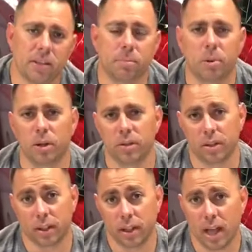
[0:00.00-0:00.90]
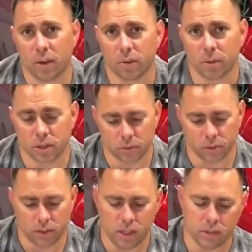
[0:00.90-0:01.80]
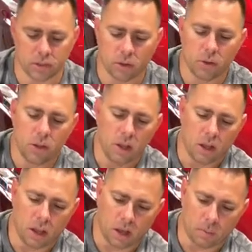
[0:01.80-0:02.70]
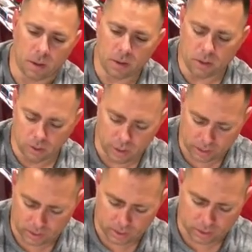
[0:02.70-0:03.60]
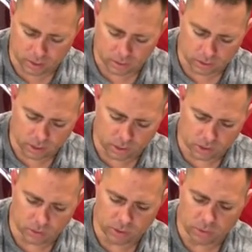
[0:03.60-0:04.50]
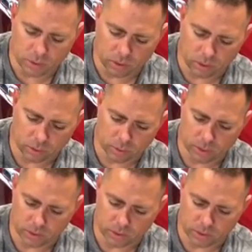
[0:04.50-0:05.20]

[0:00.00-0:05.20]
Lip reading: put into the cloud, which is really neat. So I'm gonna go ahead and turn on screen recording real quick.